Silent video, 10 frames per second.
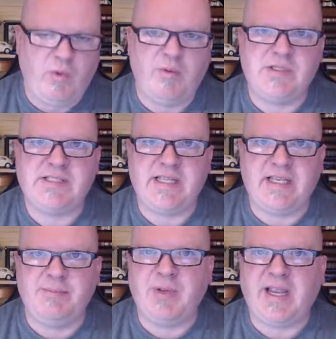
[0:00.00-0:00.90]
was the
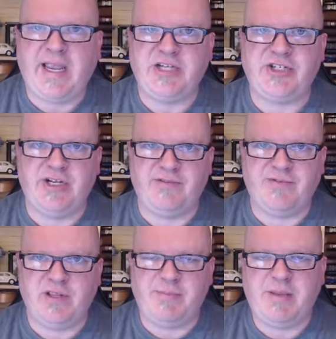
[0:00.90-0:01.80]
implication
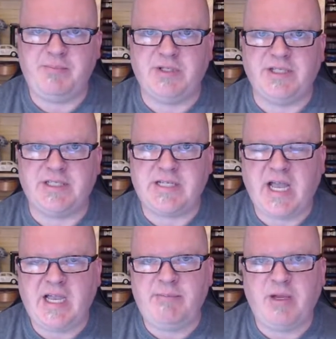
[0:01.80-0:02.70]
for the people at the
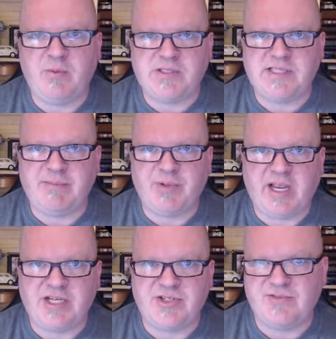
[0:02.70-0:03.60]
time, and what's the
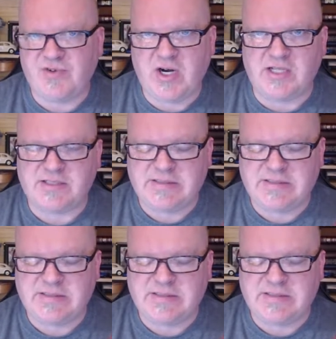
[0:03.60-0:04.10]
implication for us.